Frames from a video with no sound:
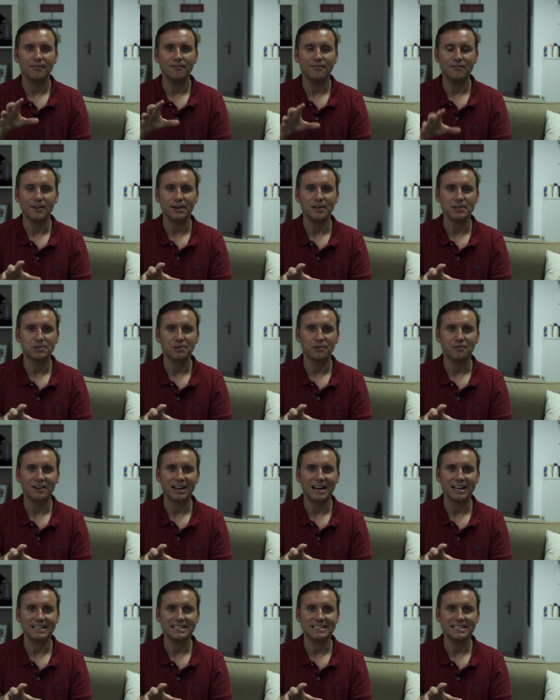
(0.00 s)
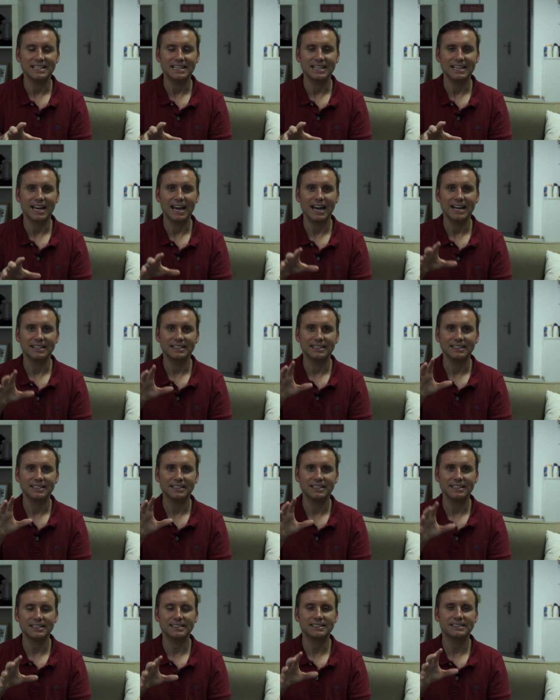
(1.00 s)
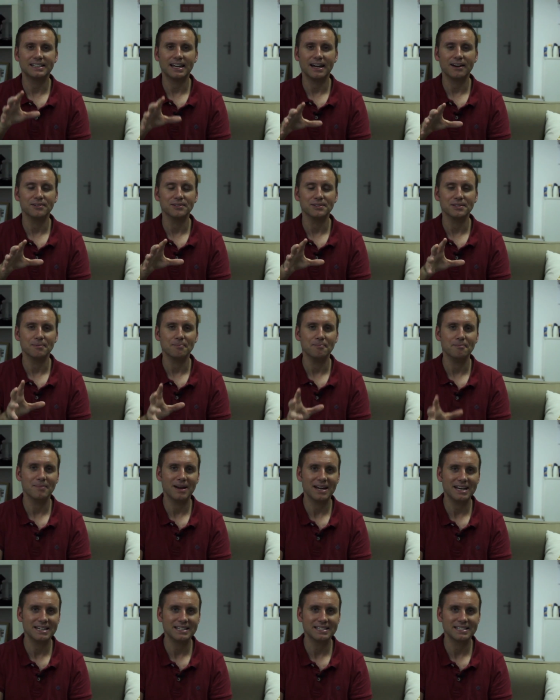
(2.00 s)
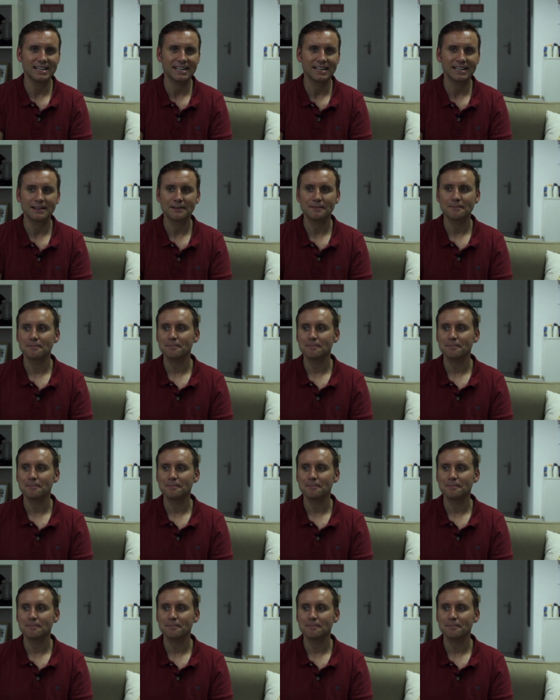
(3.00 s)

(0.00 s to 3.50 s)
virtual reality again. This sounds amazing.